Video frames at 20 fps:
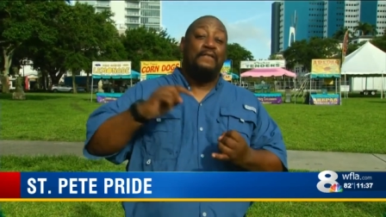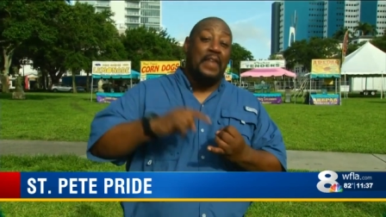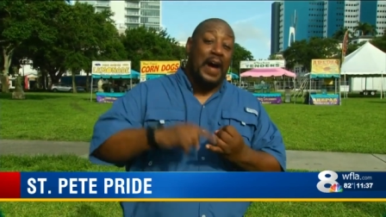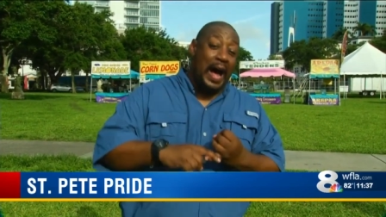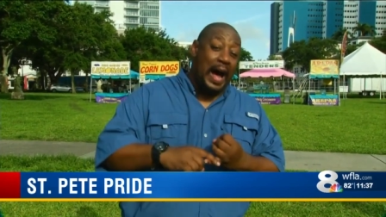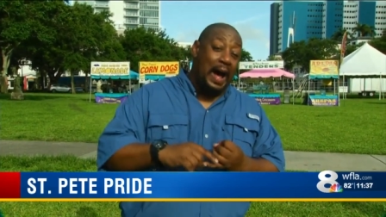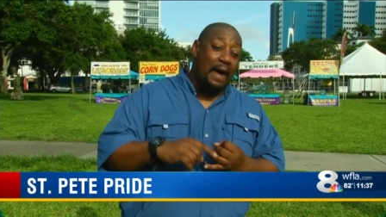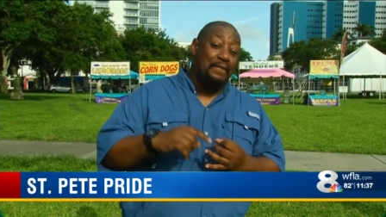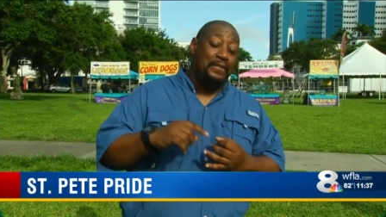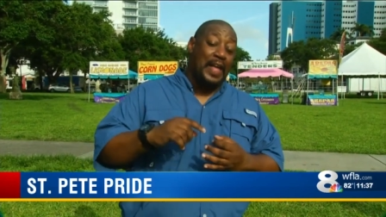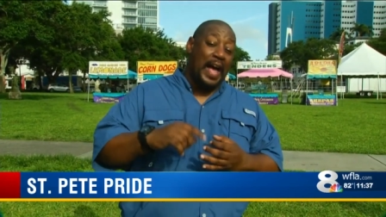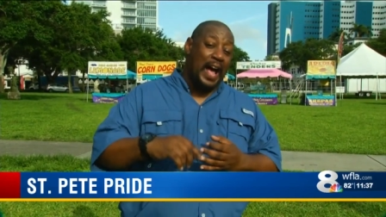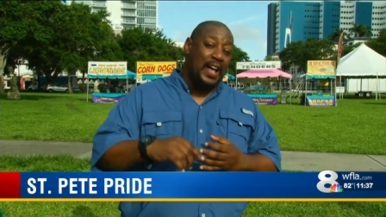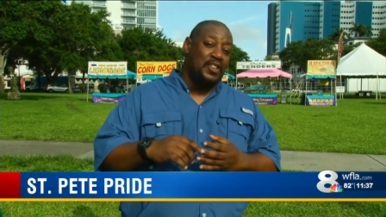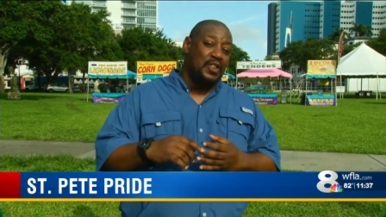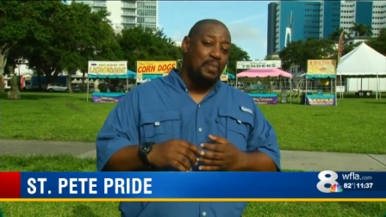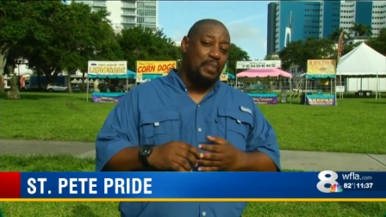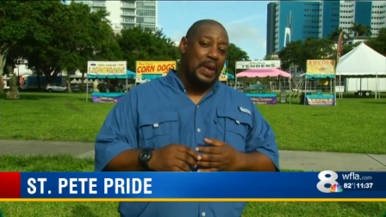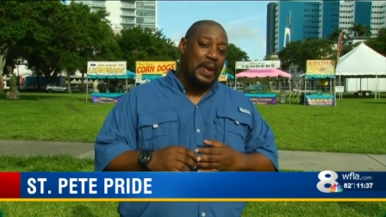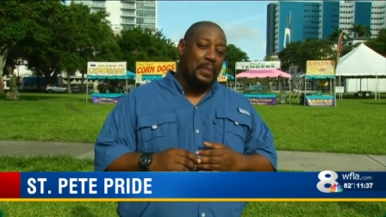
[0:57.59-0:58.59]

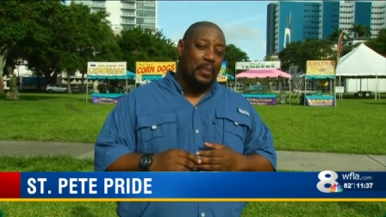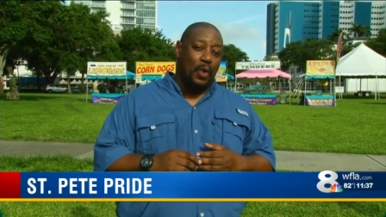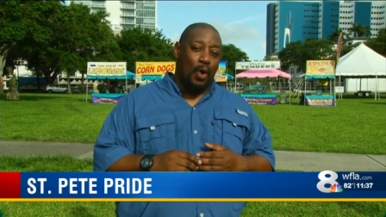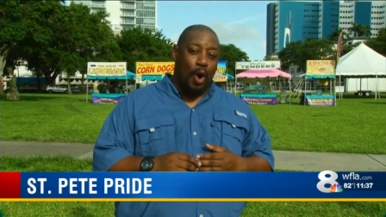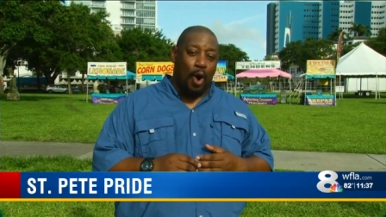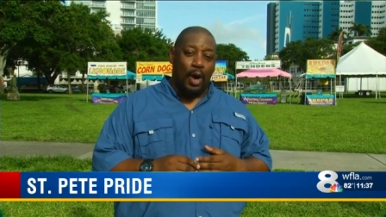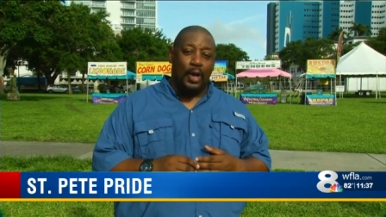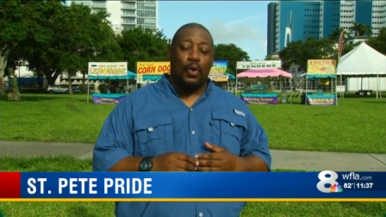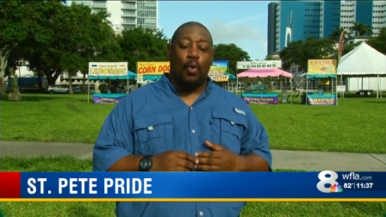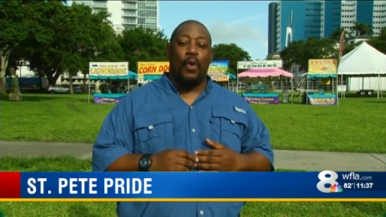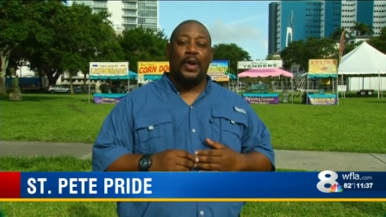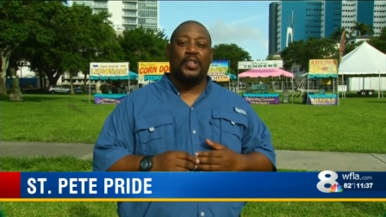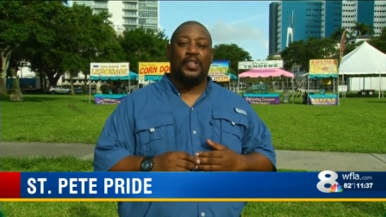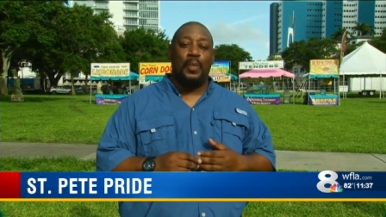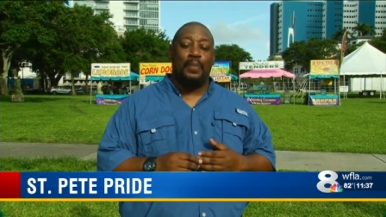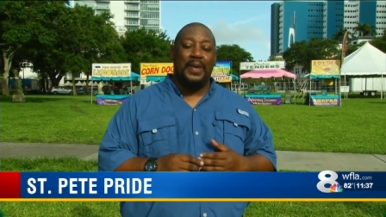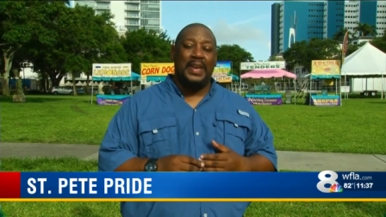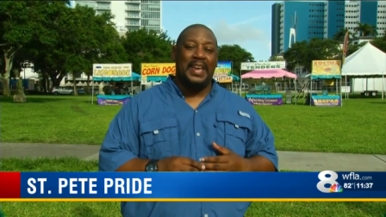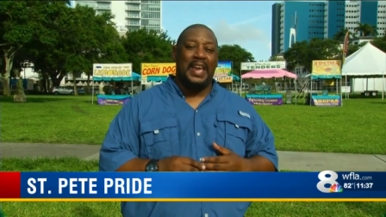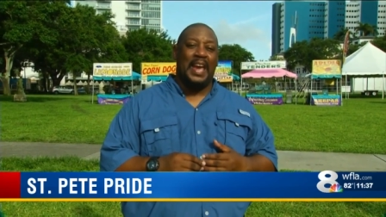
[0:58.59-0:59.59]
5,000 people are going
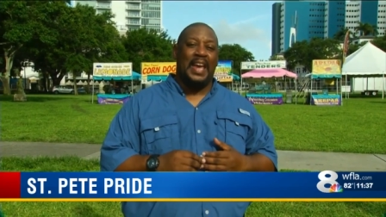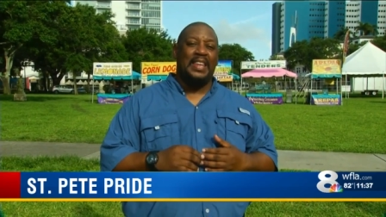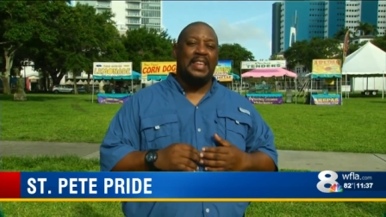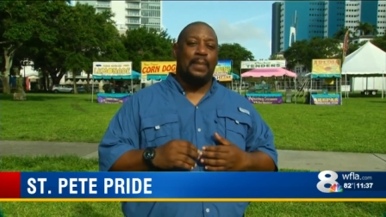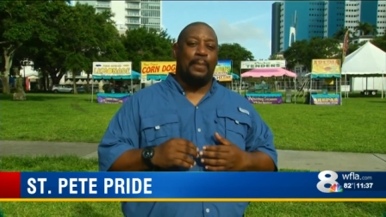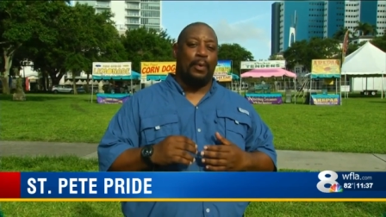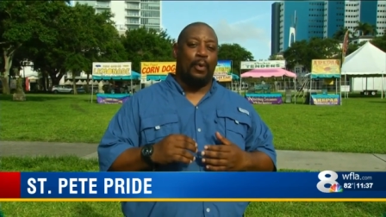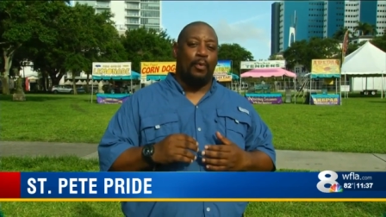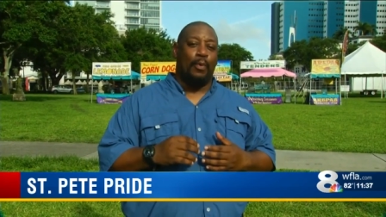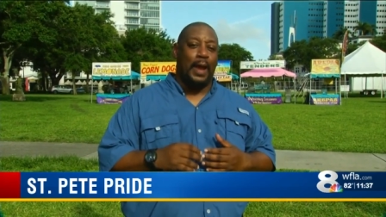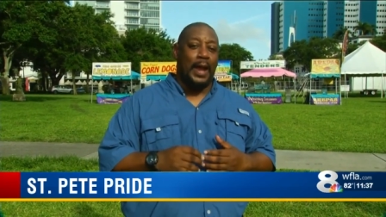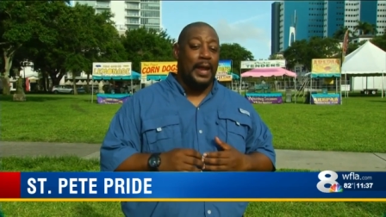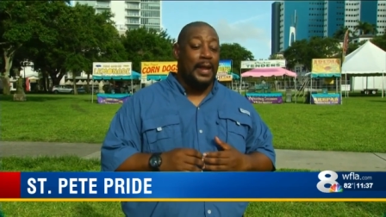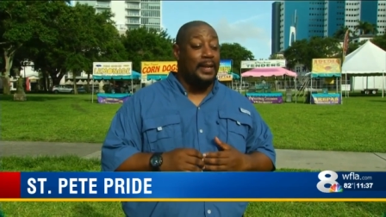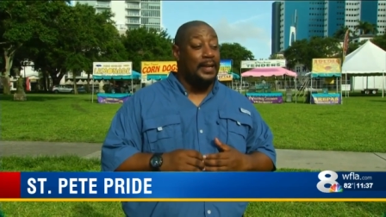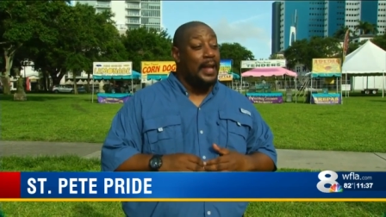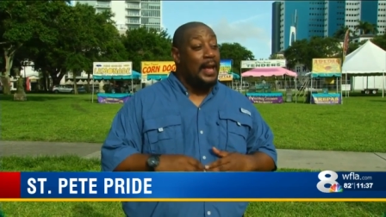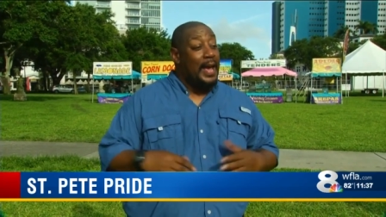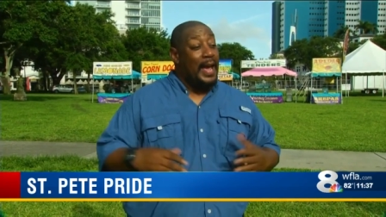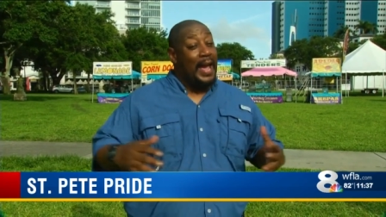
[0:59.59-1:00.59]
to be in the
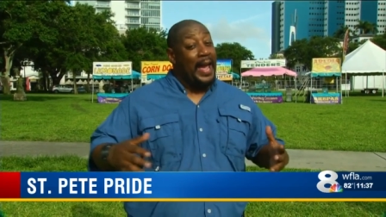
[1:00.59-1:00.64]
parade.